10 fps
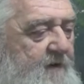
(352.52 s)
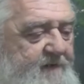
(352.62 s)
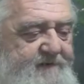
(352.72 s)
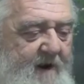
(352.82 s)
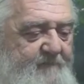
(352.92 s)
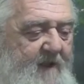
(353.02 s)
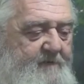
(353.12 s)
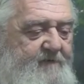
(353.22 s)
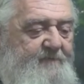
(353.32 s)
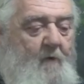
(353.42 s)
Untappd, they
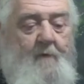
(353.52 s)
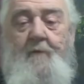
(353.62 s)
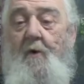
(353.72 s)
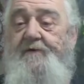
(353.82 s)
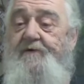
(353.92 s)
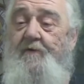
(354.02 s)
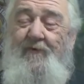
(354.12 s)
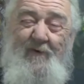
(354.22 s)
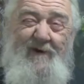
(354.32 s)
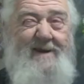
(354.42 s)
have it at four point two
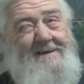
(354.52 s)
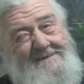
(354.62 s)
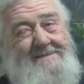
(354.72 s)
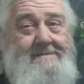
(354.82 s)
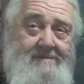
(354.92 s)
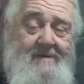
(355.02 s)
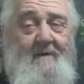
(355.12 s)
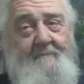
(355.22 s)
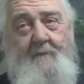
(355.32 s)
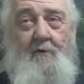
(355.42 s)
three,
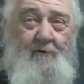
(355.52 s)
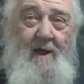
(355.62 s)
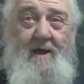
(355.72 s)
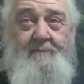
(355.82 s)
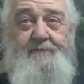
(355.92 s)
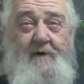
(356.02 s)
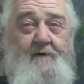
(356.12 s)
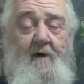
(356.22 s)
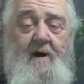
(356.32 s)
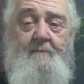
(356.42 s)
borderline between
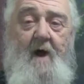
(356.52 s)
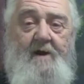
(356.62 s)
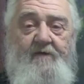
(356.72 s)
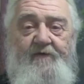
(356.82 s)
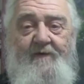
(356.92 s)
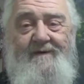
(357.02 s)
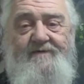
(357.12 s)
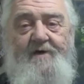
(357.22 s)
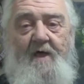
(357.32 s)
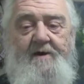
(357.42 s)
their A minus and
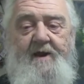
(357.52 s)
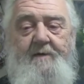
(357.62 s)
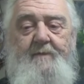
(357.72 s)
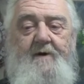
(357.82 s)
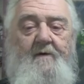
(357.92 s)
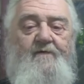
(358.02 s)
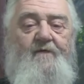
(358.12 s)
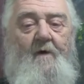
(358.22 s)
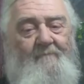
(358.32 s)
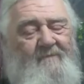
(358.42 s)
solid A beer.
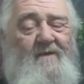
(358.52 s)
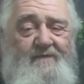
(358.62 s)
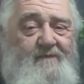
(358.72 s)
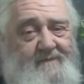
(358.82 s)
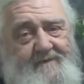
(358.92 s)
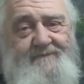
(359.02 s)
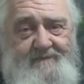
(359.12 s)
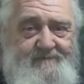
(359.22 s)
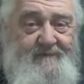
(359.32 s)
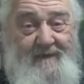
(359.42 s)
So it's it's
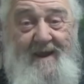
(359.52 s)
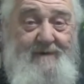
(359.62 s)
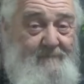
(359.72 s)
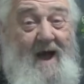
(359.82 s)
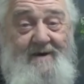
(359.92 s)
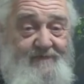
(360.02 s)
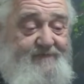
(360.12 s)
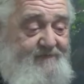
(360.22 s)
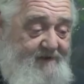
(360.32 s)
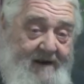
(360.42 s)
into the A minus
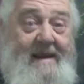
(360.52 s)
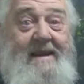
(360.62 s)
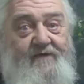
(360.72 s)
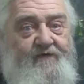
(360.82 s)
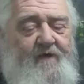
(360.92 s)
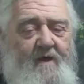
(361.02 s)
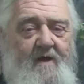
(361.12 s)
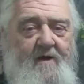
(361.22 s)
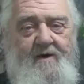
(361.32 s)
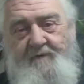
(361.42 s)
at least,
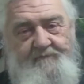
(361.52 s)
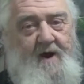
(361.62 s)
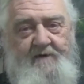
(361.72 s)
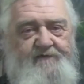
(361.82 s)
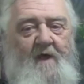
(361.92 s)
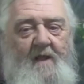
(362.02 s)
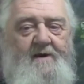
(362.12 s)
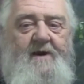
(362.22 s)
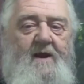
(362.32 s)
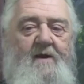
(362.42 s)
if not a
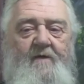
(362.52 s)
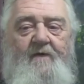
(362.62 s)
solid A.